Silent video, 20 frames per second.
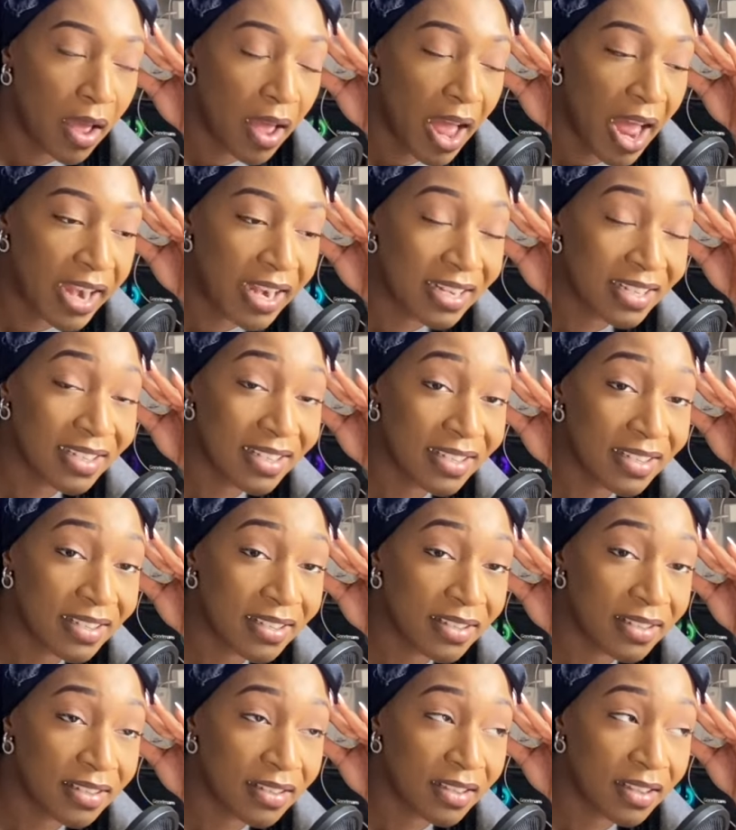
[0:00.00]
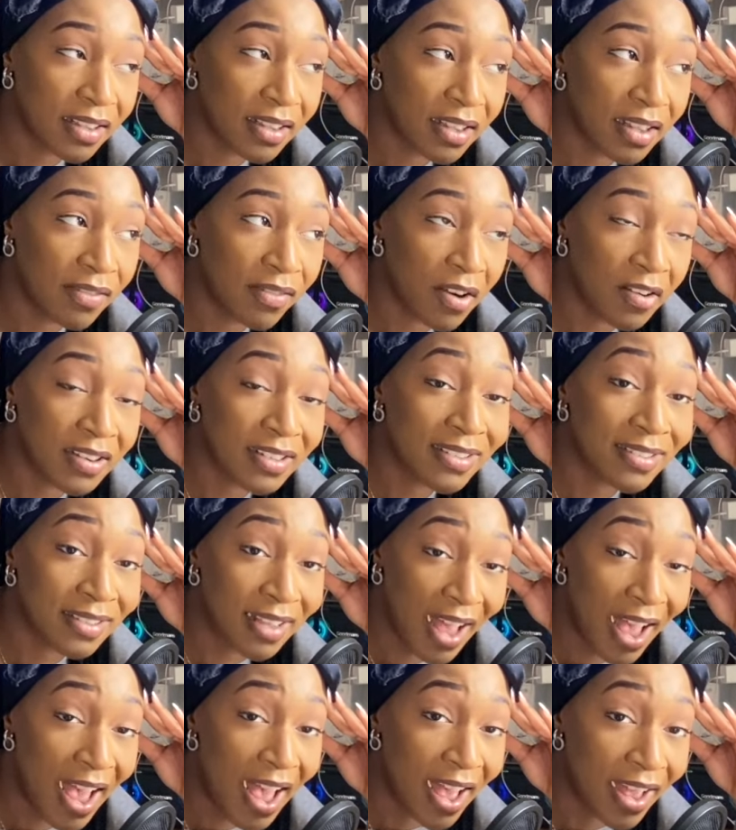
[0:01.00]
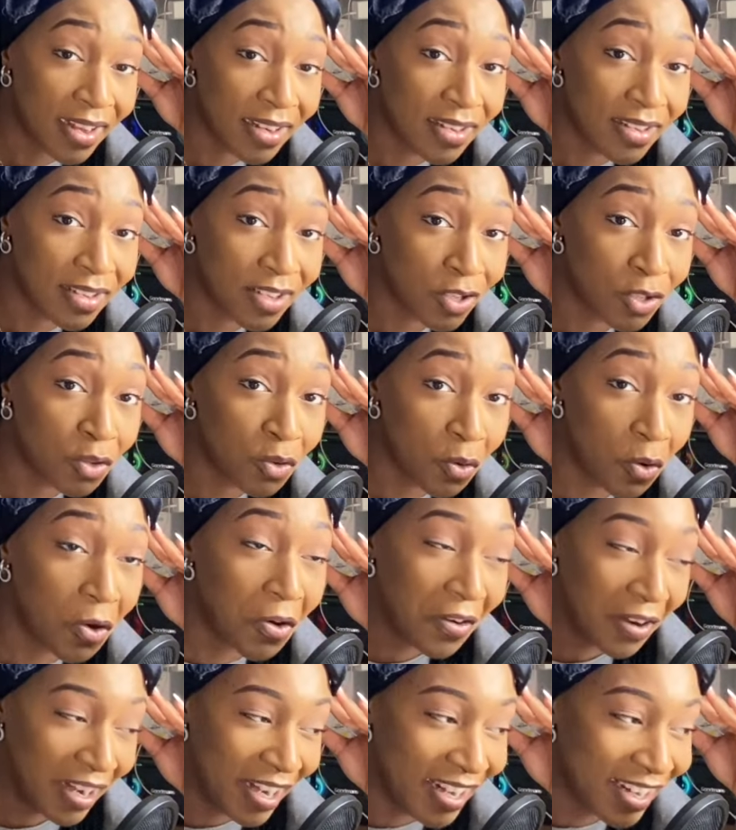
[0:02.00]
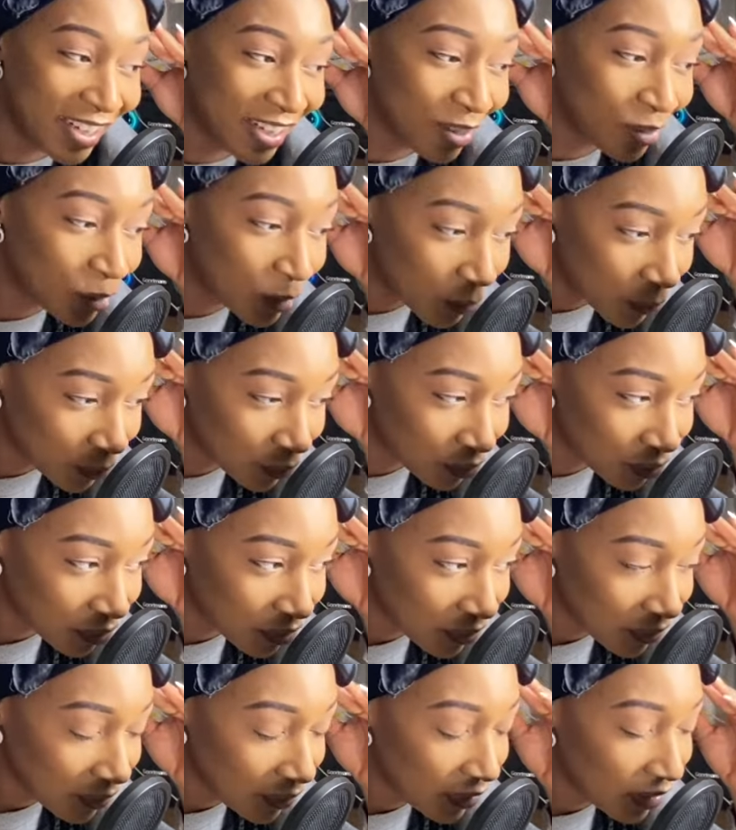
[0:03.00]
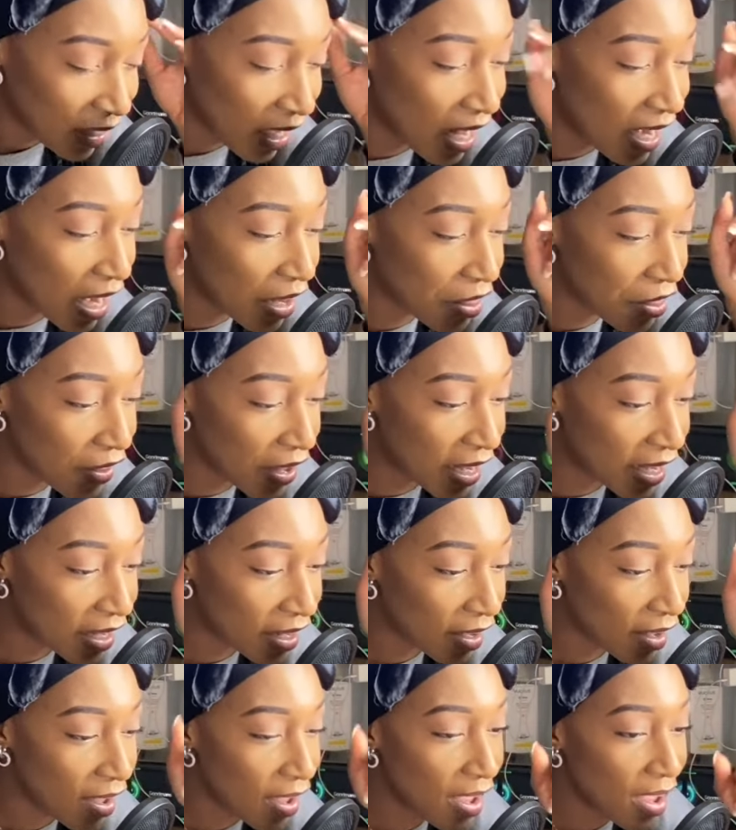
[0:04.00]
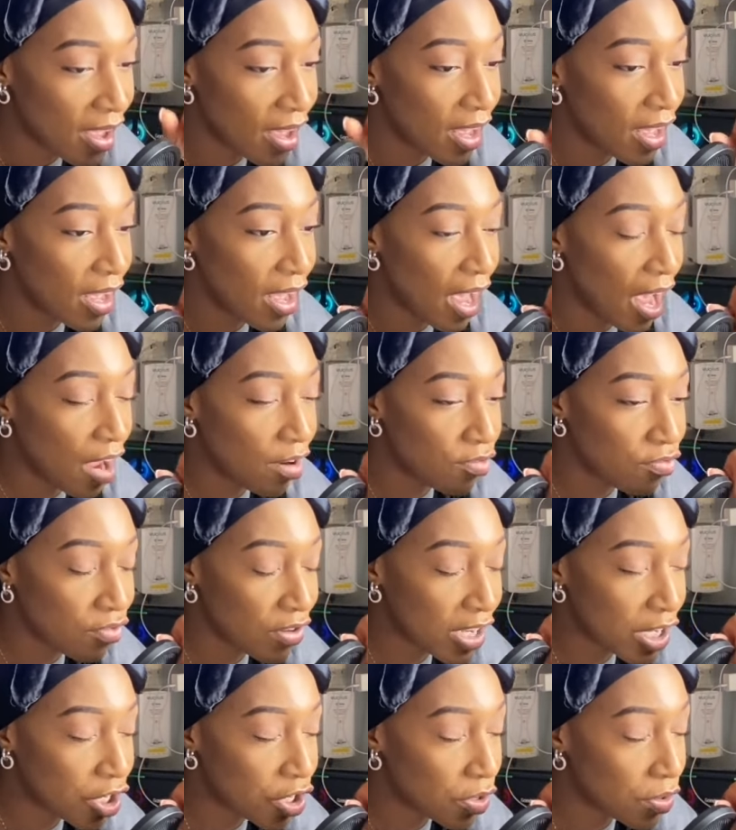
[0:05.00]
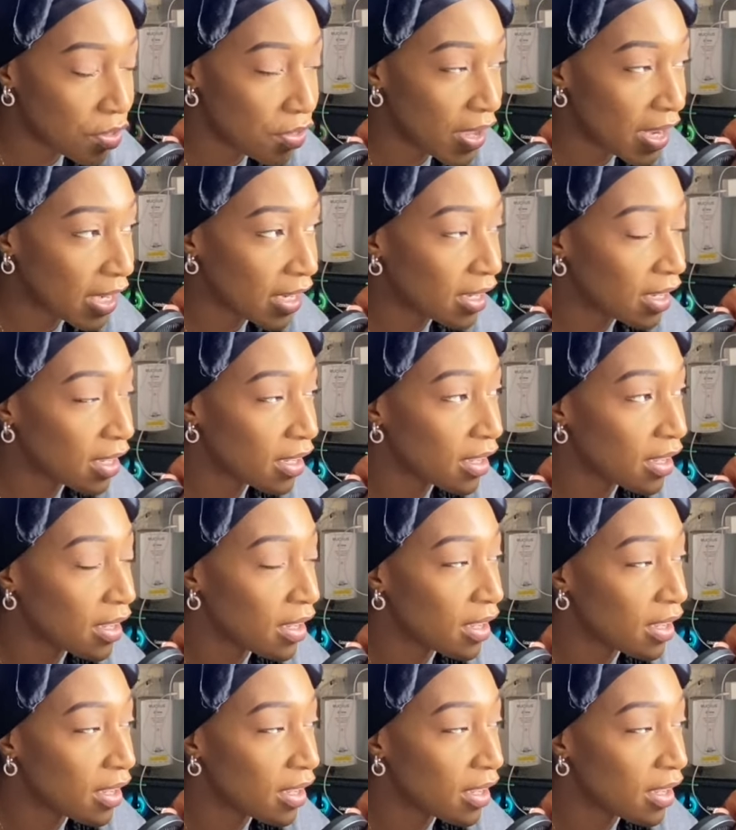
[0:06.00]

And it's a very sad story. And I really do think,